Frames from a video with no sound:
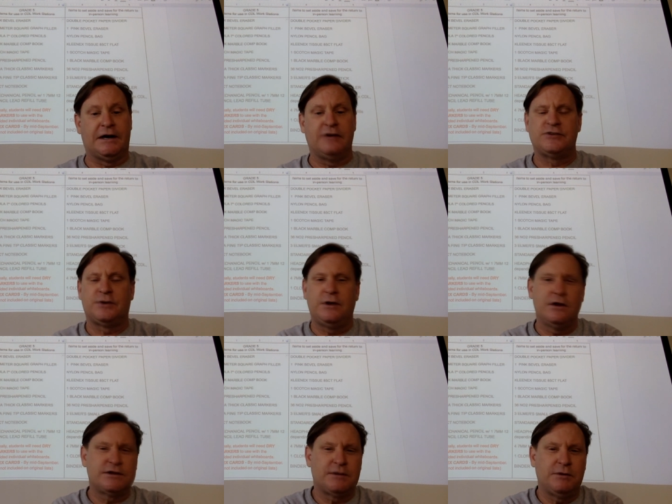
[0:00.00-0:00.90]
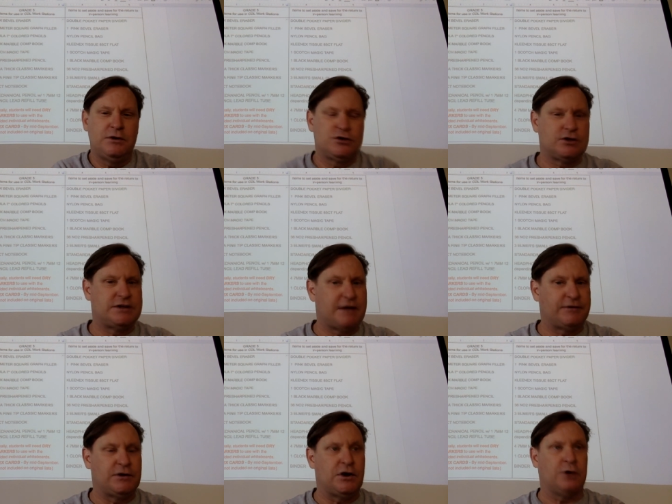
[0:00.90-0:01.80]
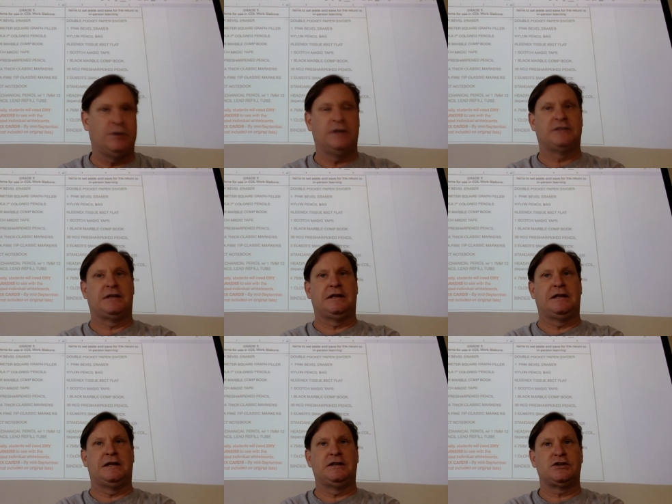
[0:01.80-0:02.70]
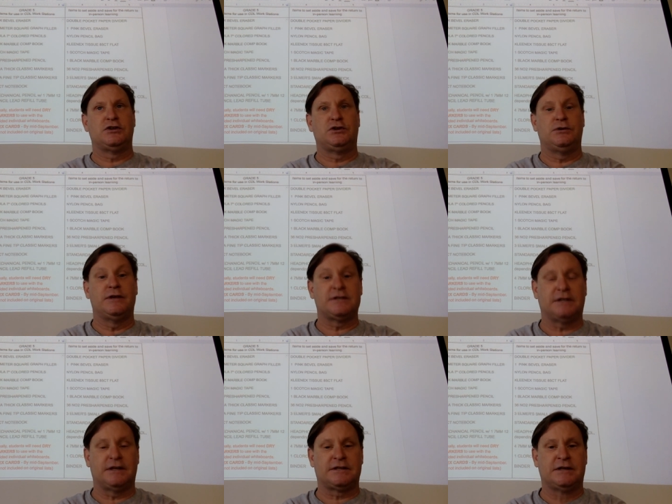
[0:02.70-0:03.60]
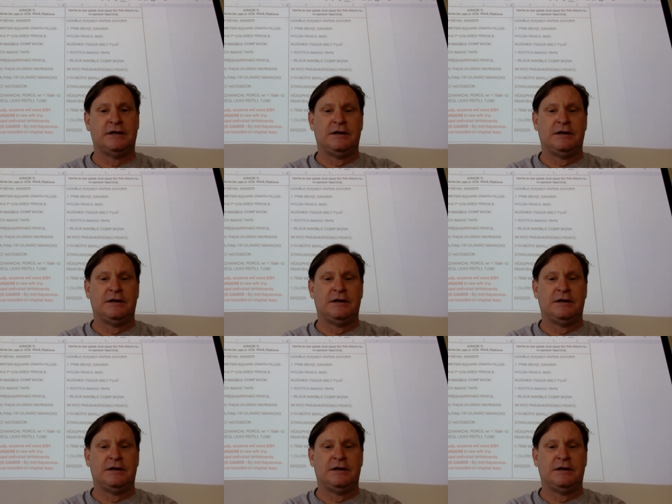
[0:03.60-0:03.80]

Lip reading: So here's something you should definitely know, is that in addition to this list,